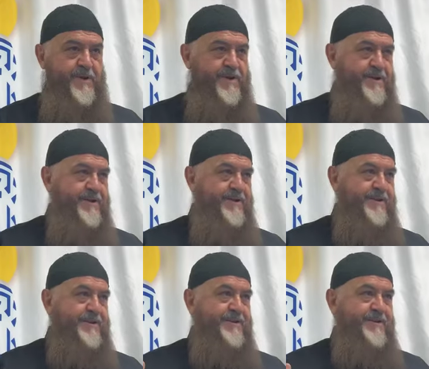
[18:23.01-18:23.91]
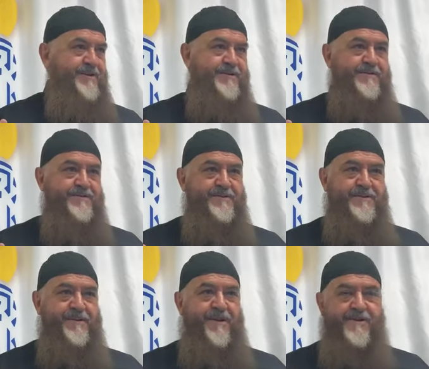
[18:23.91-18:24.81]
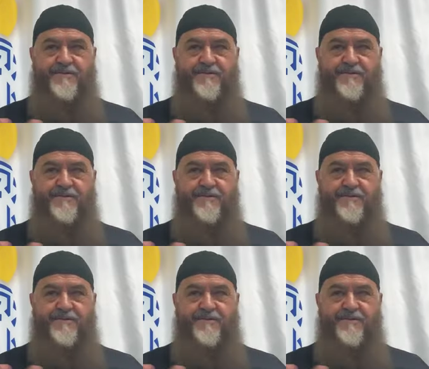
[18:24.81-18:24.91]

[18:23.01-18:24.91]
(silence)